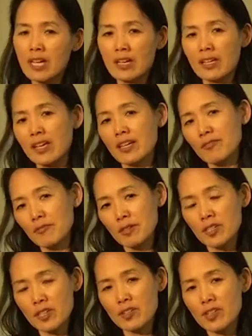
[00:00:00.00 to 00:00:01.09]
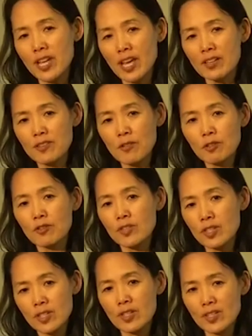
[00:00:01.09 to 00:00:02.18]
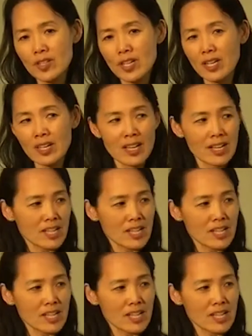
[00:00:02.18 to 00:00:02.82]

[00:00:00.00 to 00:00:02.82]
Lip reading: get everyone to understand: social distancing,